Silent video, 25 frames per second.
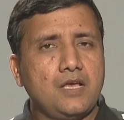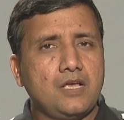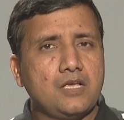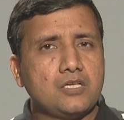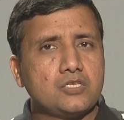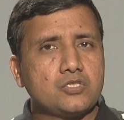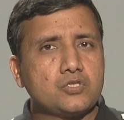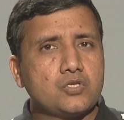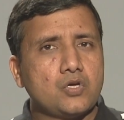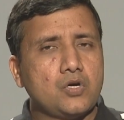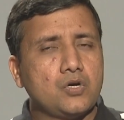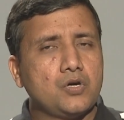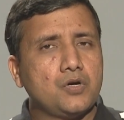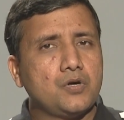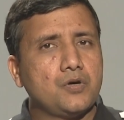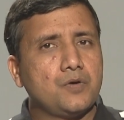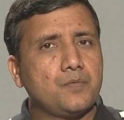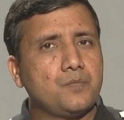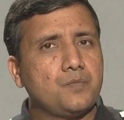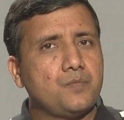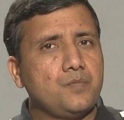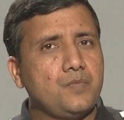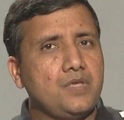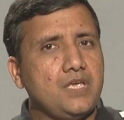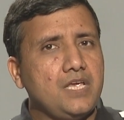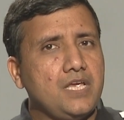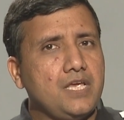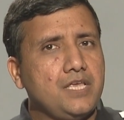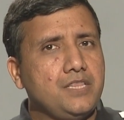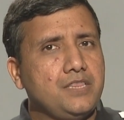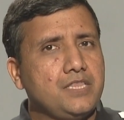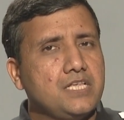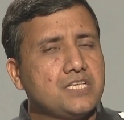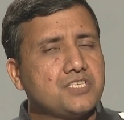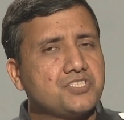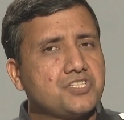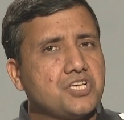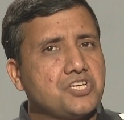So in
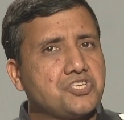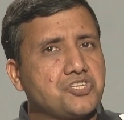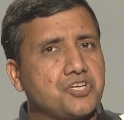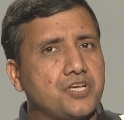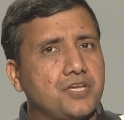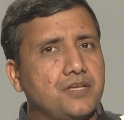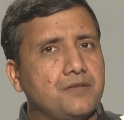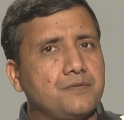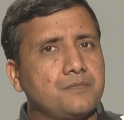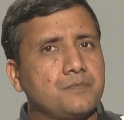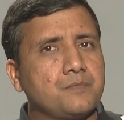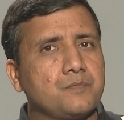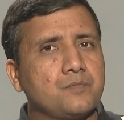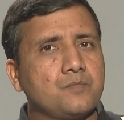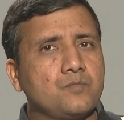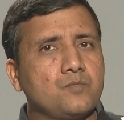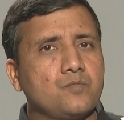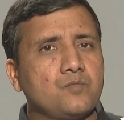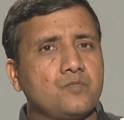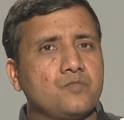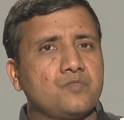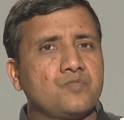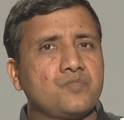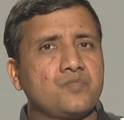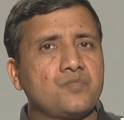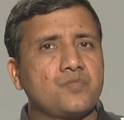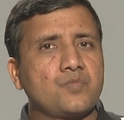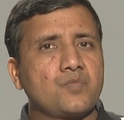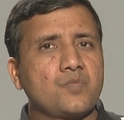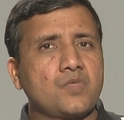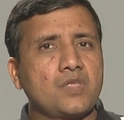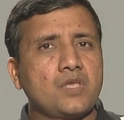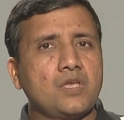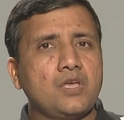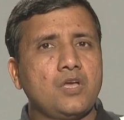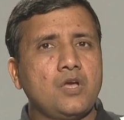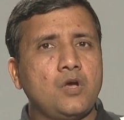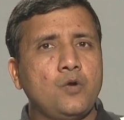this session,
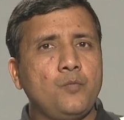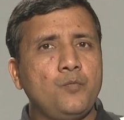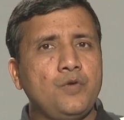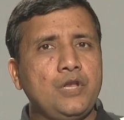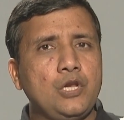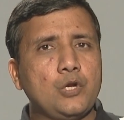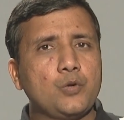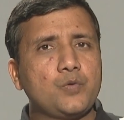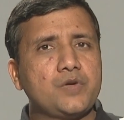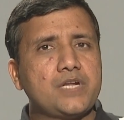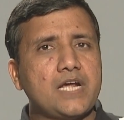we looked